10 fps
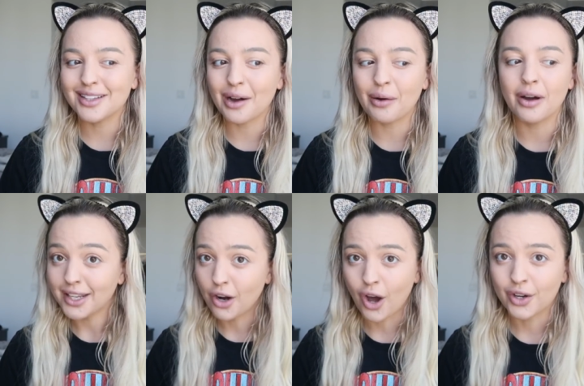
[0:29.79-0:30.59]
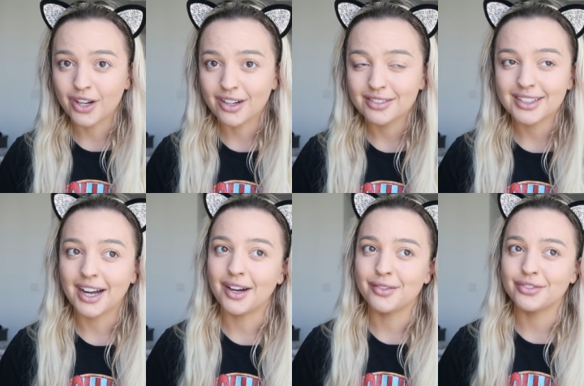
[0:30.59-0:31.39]
So in honor
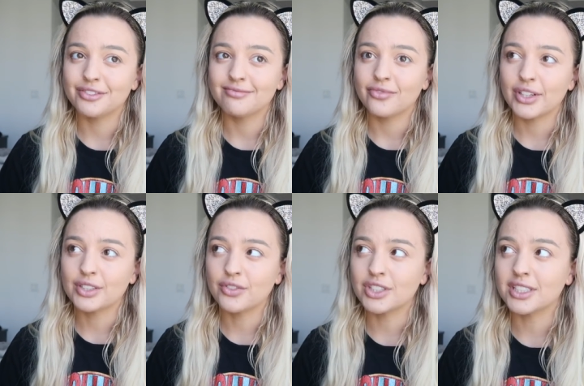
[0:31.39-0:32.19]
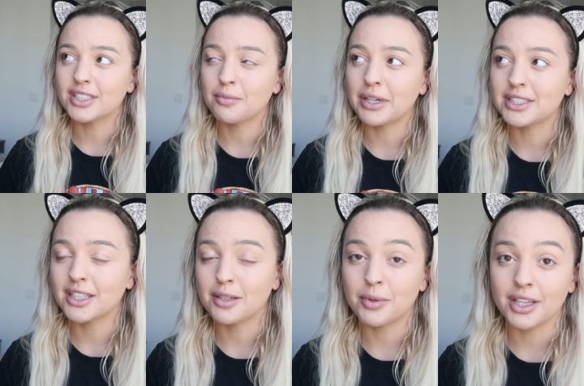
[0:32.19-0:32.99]
of festival season
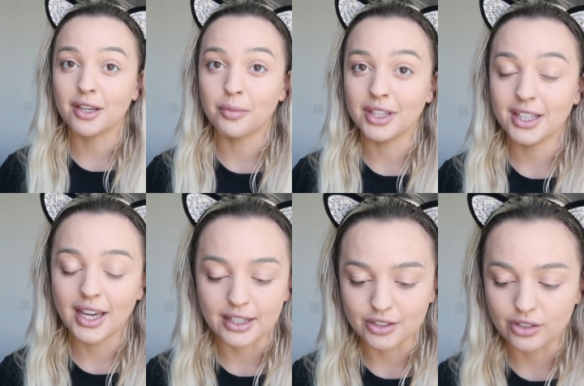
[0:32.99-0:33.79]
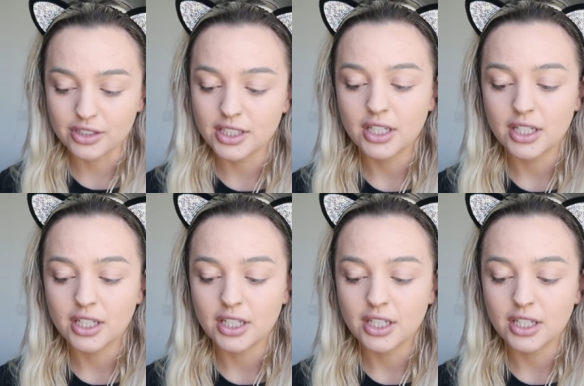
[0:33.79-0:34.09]
basically being completely canceled,